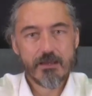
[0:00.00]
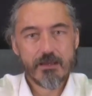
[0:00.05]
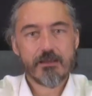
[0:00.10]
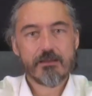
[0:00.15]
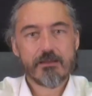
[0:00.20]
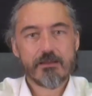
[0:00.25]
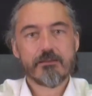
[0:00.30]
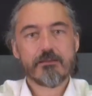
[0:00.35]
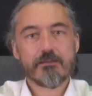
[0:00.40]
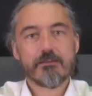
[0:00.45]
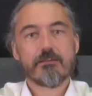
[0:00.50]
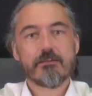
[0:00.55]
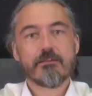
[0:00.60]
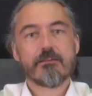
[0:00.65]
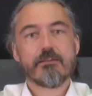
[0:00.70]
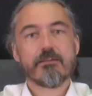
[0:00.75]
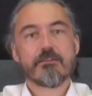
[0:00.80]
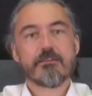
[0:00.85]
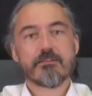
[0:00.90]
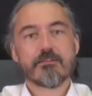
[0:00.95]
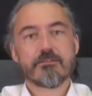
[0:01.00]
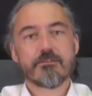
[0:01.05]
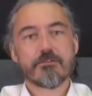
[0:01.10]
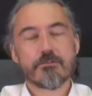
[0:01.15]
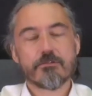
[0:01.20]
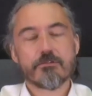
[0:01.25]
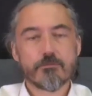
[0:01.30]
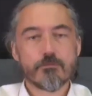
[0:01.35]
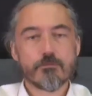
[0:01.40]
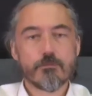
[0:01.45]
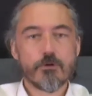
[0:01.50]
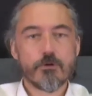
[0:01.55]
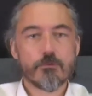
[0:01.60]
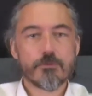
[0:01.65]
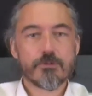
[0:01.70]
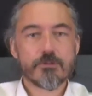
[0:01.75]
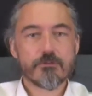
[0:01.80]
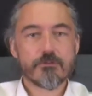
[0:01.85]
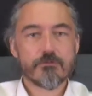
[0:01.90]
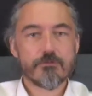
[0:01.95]
And there's a certain
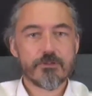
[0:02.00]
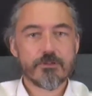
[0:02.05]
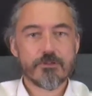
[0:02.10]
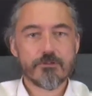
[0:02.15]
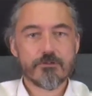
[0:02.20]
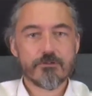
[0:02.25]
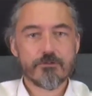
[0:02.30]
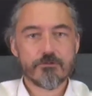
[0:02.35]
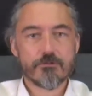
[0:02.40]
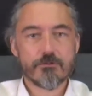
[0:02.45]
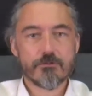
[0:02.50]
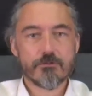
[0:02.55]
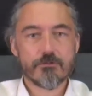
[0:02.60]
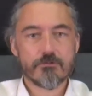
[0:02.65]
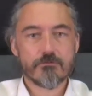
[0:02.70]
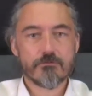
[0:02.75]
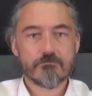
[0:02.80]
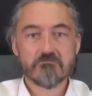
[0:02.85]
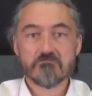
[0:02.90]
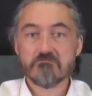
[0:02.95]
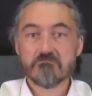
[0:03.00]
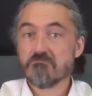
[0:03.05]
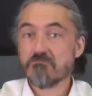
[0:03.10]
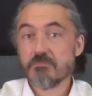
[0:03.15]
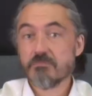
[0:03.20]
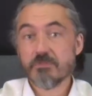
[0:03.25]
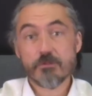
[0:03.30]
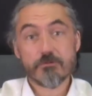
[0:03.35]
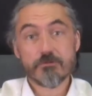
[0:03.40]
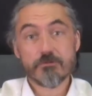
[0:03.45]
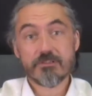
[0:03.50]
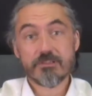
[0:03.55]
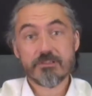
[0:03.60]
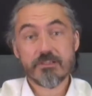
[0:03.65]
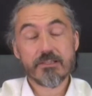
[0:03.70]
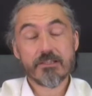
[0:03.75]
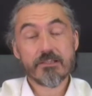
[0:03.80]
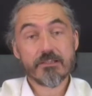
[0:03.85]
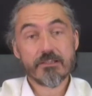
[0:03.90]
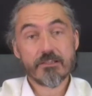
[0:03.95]
moment when you don't
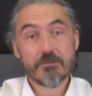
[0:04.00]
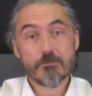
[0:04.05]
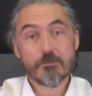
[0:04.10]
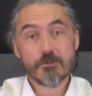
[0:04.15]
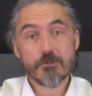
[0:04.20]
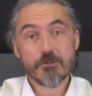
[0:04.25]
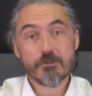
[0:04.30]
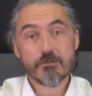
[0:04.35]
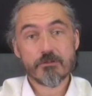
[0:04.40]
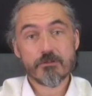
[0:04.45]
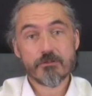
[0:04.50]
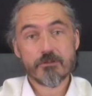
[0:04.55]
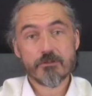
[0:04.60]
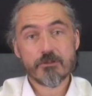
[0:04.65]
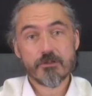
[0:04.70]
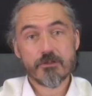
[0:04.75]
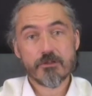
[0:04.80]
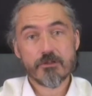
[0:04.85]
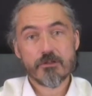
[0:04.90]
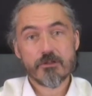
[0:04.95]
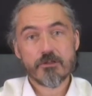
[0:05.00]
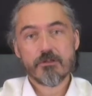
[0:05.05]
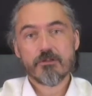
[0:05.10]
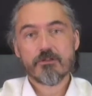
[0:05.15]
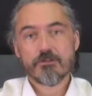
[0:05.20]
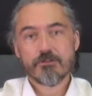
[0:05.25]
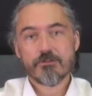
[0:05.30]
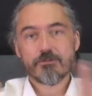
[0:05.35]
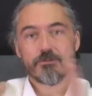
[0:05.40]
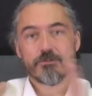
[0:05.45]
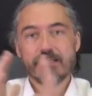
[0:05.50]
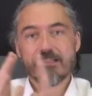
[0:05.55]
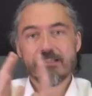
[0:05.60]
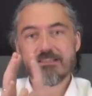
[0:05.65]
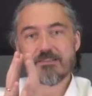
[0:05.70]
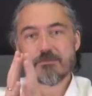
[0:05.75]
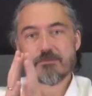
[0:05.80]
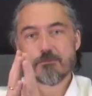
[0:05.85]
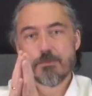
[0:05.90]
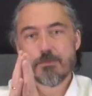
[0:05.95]
see it anymore. So that
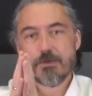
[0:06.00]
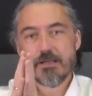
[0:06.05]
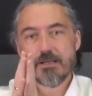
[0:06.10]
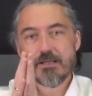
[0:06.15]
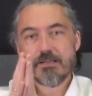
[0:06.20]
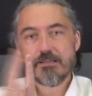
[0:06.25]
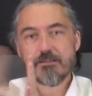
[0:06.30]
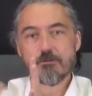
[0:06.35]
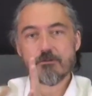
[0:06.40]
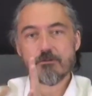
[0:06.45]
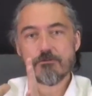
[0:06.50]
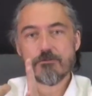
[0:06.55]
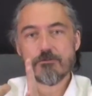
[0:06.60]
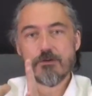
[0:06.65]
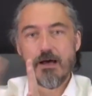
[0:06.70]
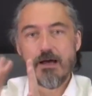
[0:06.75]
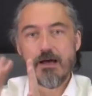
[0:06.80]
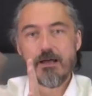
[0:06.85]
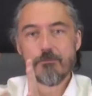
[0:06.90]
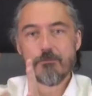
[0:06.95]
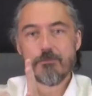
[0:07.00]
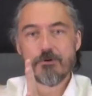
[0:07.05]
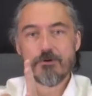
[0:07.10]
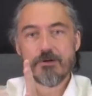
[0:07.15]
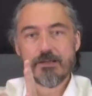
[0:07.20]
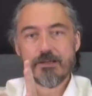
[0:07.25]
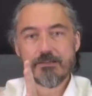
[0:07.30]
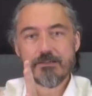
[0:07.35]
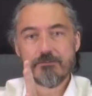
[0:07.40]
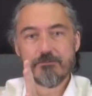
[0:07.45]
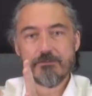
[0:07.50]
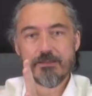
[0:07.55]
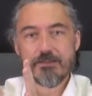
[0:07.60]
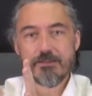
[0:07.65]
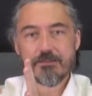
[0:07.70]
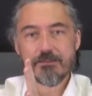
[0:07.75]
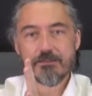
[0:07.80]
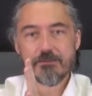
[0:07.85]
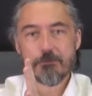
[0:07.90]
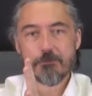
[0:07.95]
split of
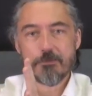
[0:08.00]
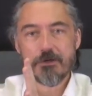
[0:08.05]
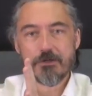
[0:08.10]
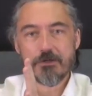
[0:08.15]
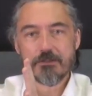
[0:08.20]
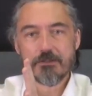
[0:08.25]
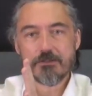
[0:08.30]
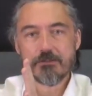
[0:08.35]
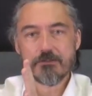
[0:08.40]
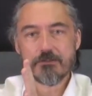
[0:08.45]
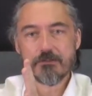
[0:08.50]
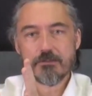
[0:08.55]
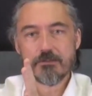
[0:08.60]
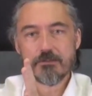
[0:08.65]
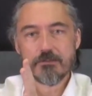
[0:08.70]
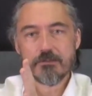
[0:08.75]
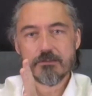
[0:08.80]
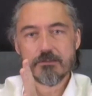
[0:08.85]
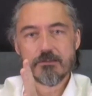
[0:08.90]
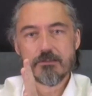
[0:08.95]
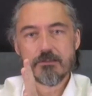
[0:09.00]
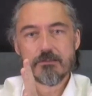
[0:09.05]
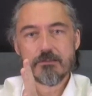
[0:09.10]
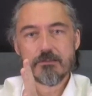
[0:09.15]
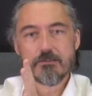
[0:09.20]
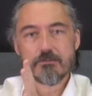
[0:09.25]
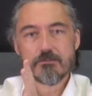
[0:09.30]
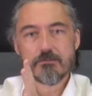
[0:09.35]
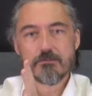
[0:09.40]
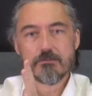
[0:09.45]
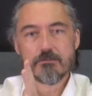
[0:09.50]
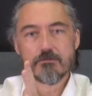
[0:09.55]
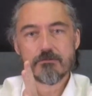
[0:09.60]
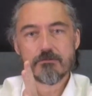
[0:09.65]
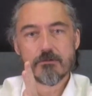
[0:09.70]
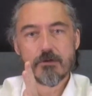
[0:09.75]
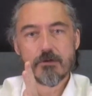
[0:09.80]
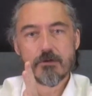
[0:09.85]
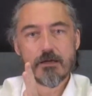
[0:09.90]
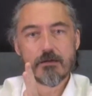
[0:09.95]
hyperactivated part
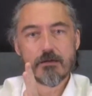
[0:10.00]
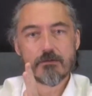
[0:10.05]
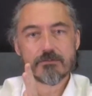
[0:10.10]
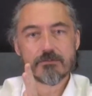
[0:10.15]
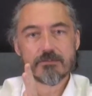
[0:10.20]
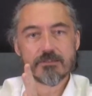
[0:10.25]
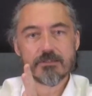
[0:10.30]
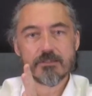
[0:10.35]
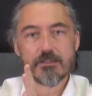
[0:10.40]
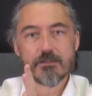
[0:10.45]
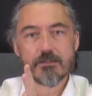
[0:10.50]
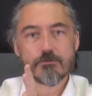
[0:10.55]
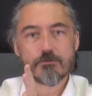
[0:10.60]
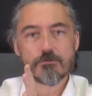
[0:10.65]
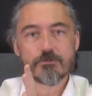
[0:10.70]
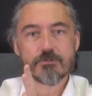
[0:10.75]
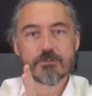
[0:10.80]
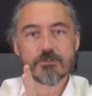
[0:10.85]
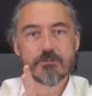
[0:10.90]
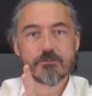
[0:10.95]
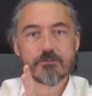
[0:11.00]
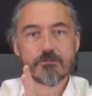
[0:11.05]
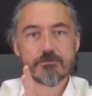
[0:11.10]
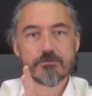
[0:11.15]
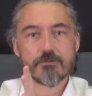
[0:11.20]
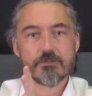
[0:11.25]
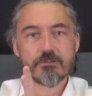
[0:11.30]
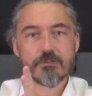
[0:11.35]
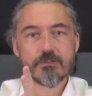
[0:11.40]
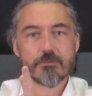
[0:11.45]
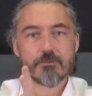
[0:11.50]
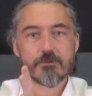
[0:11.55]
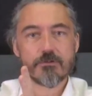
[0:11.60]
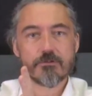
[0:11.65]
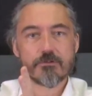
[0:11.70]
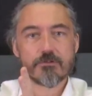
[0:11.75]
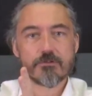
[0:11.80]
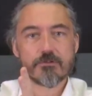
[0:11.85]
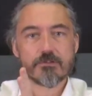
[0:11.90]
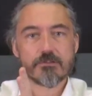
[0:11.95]
drowns in the ocean of the
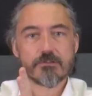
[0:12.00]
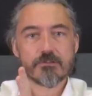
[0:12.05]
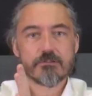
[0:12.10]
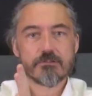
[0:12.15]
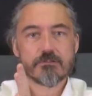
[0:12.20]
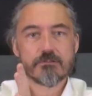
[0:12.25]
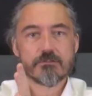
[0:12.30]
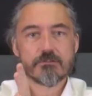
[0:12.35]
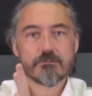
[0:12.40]
subconscious,